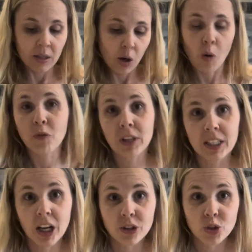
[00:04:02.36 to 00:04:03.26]
Hopefully
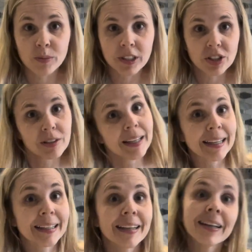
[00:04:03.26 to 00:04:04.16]
not too much like
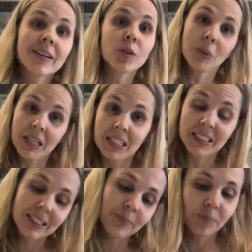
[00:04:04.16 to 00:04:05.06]
the
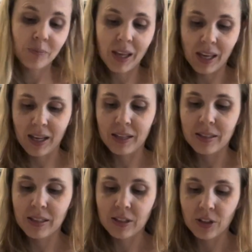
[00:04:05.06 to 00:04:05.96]
peas,
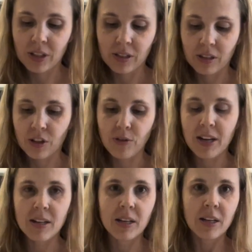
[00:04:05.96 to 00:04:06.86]
and they're gonna look
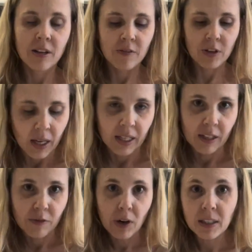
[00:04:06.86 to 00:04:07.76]
great for any
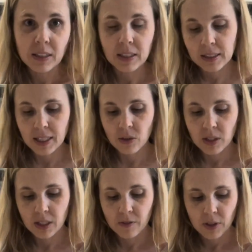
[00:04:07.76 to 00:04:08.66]
frostings that you
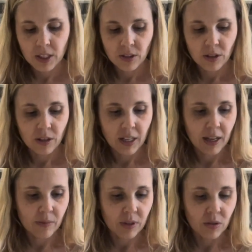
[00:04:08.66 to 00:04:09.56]
need for Easter,
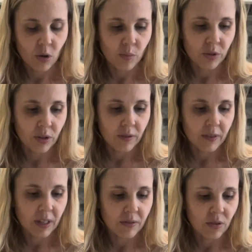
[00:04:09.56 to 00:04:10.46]
again, with no
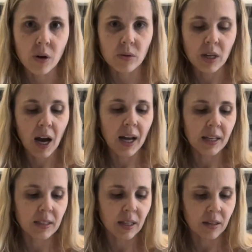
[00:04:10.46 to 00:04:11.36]
preservatives, no
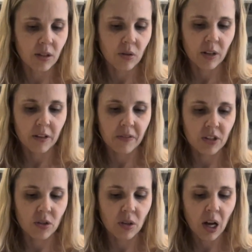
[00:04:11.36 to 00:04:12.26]
dyes, and no
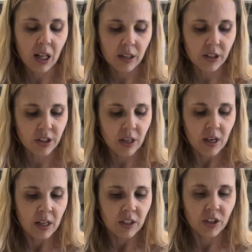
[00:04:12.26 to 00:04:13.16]
artificial colors,
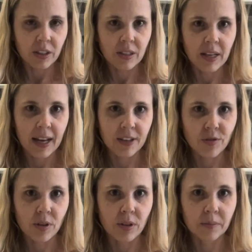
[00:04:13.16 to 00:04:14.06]
just
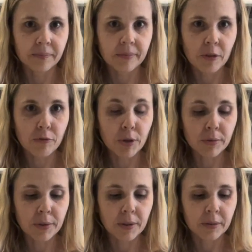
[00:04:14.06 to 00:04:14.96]
natural
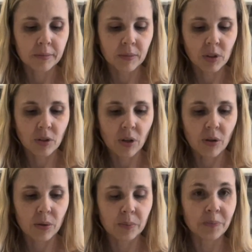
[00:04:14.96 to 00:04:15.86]
fruits.
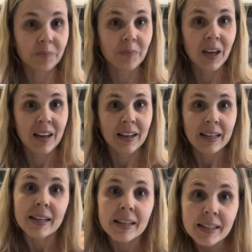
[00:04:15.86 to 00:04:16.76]
So,
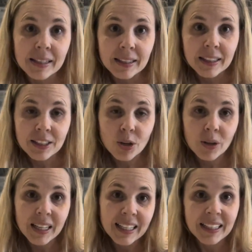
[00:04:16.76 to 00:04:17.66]

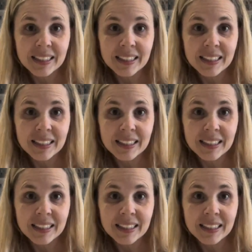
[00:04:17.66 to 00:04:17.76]
enjoy!